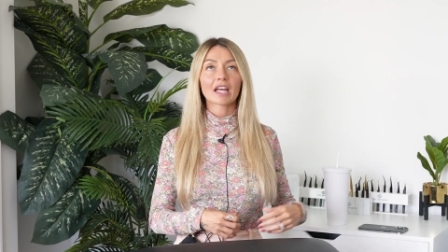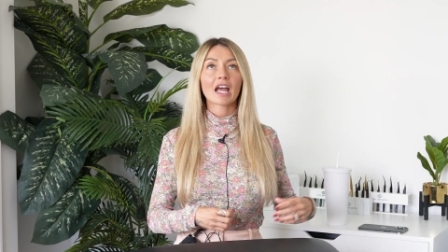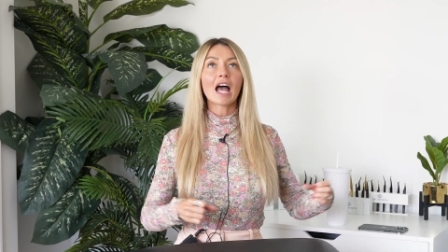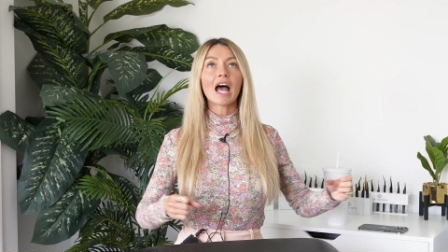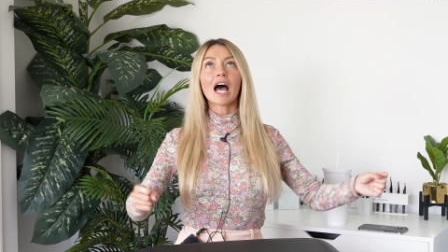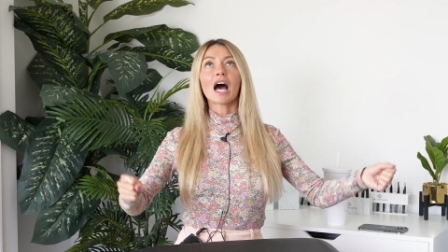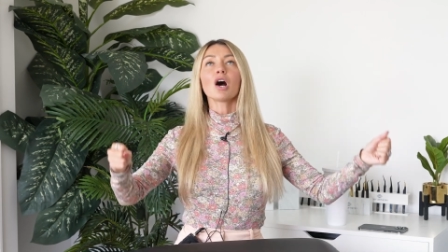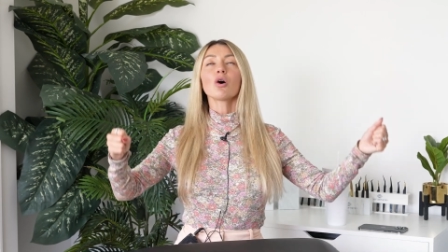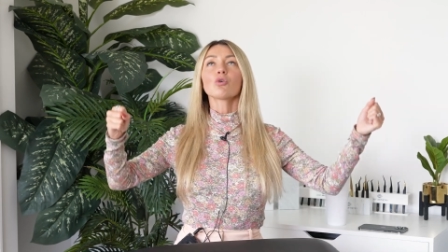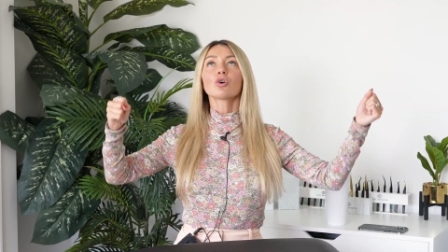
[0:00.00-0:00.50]

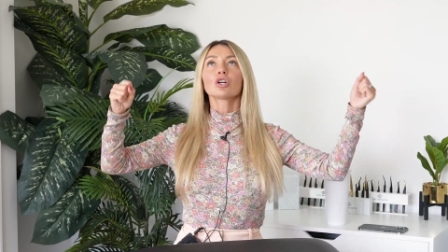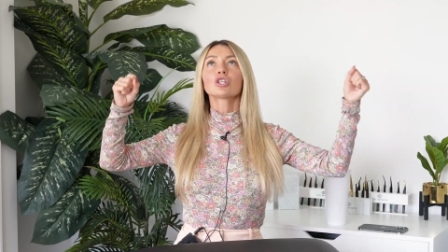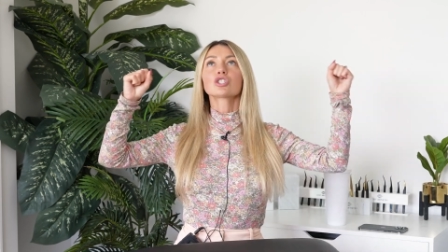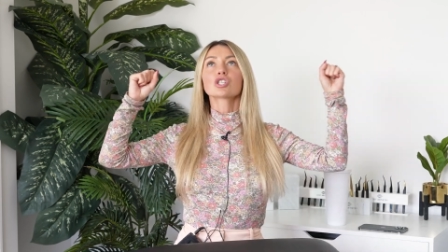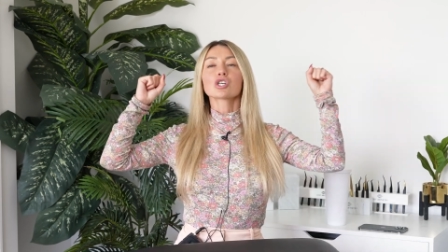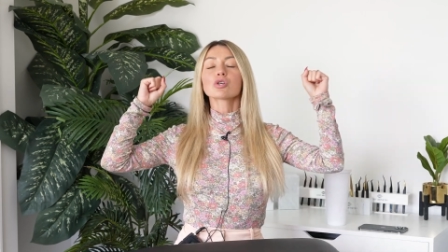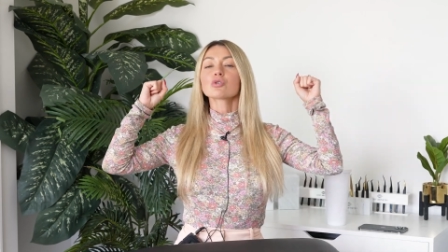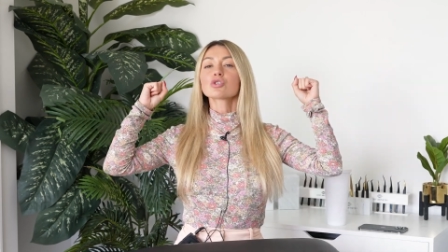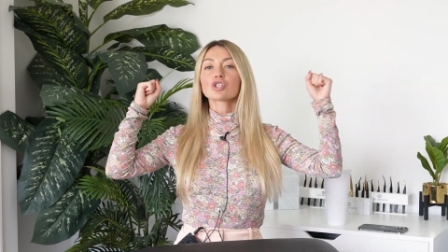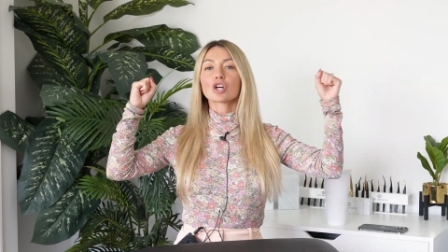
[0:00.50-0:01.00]
how could
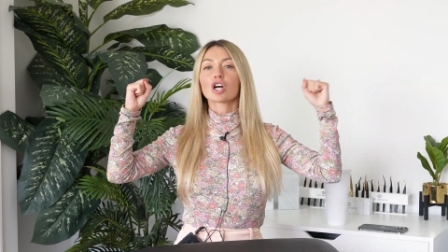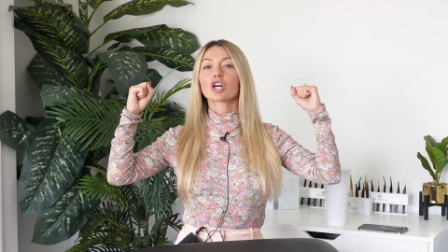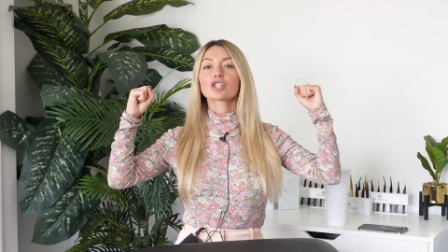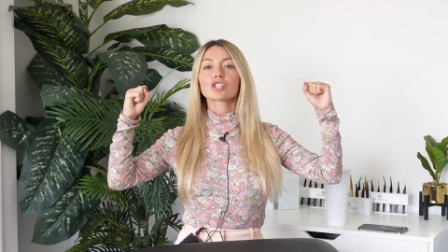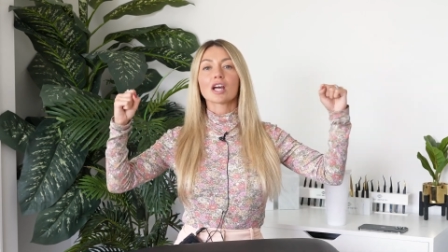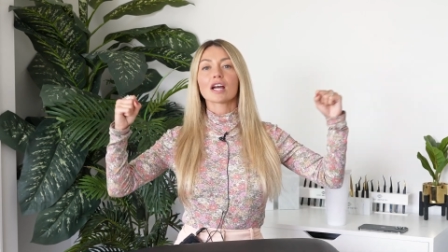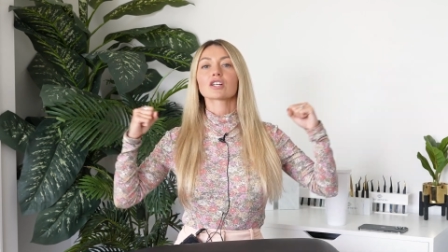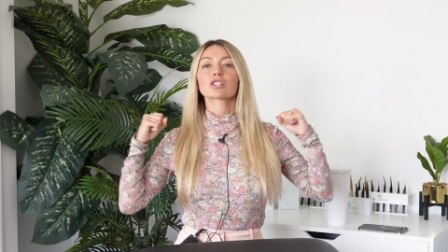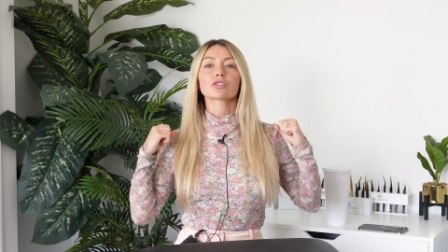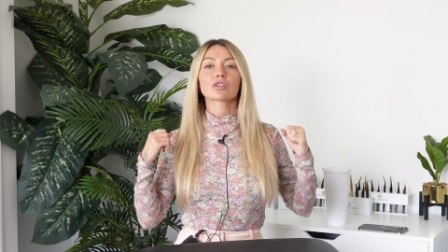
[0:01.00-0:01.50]
you charge
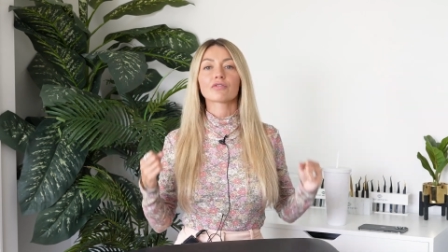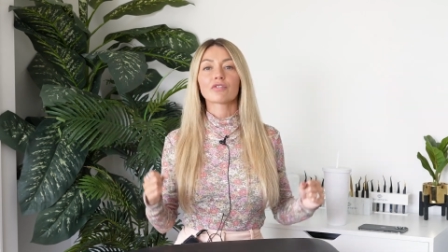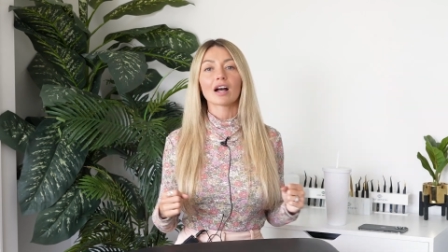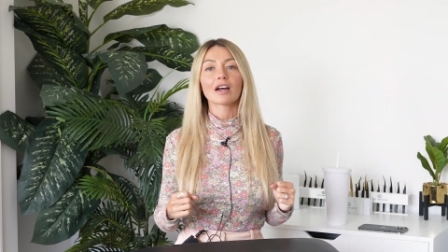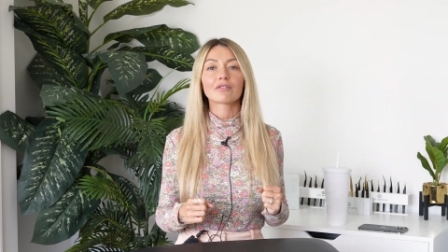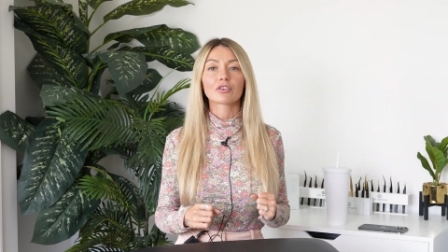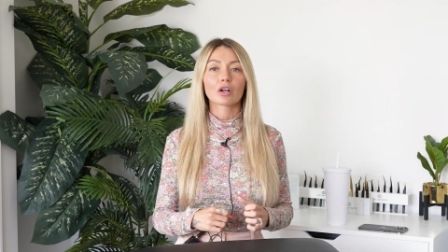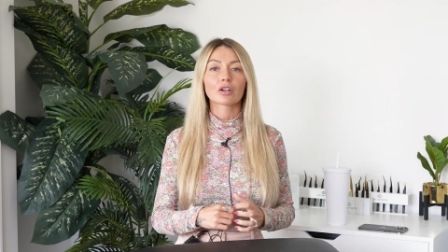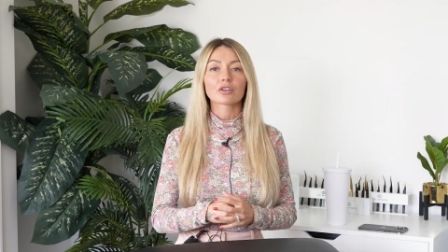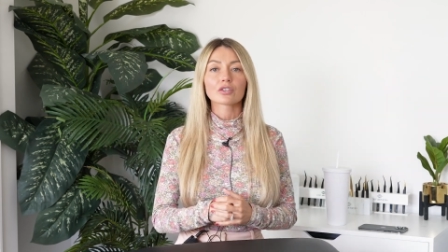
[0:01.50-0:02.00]
extra
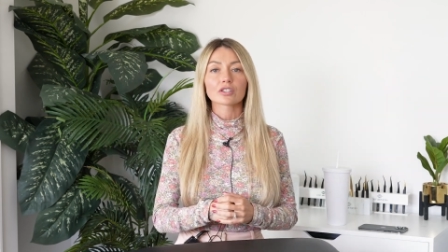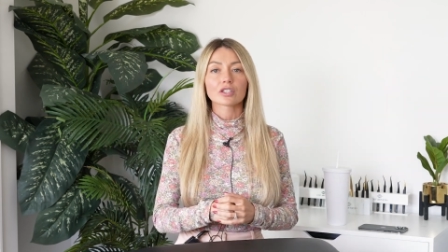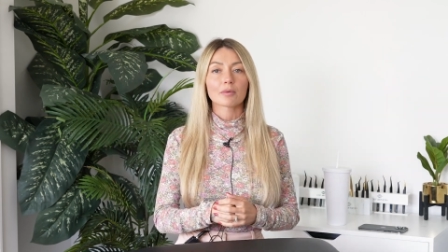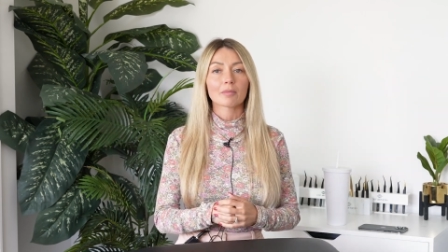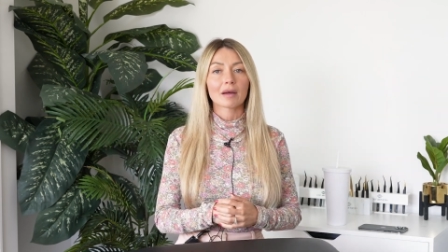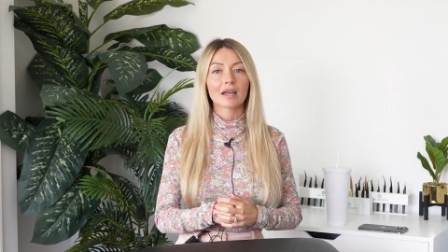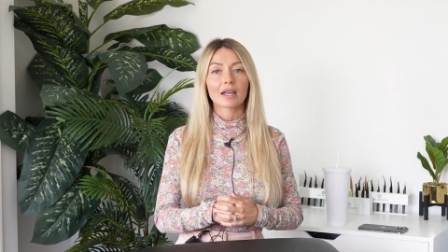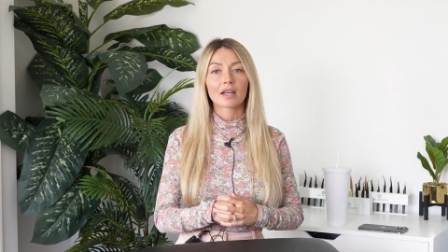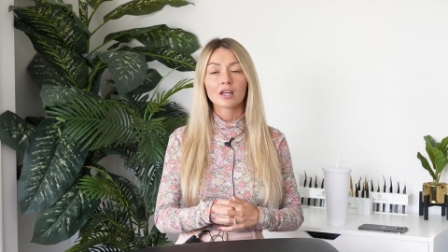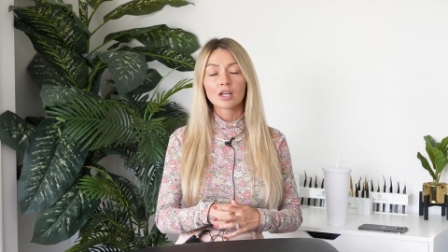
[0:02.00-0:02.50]
$5 on
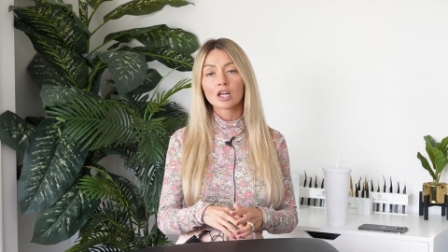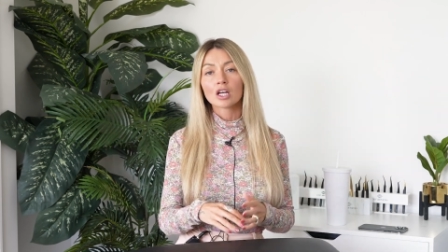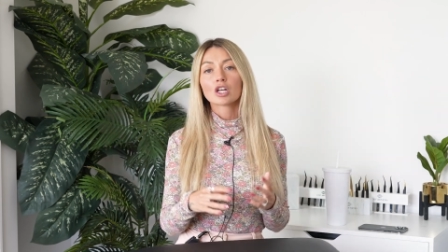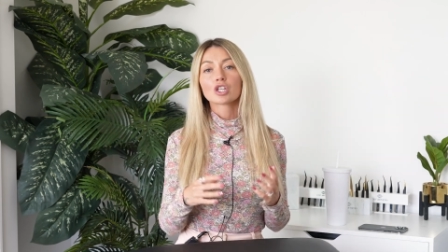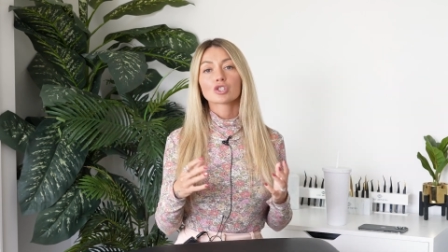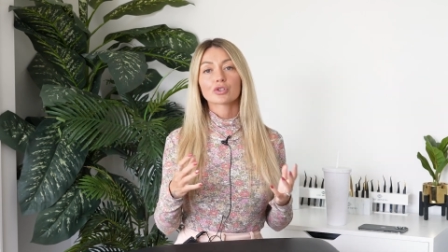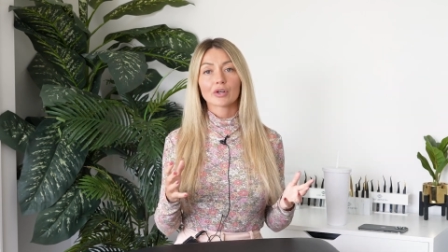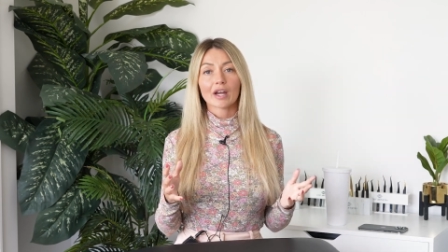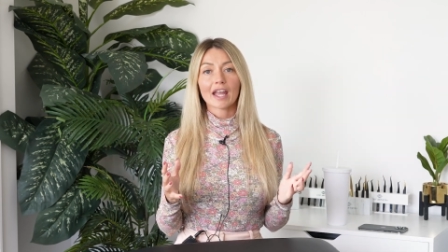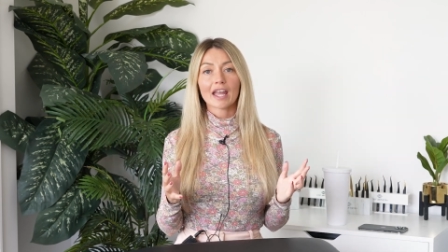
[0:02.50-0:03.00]
my
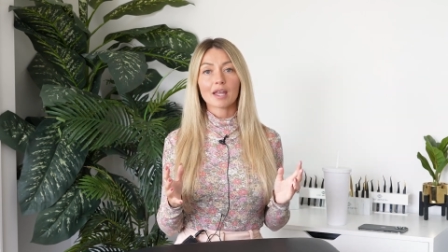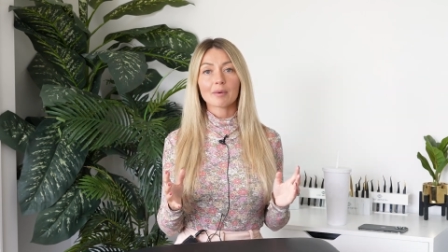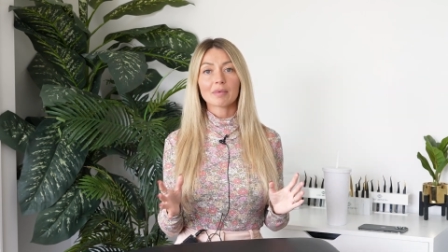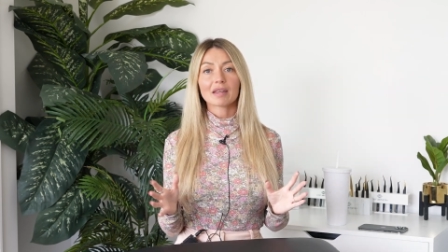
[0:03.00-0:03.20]
tray?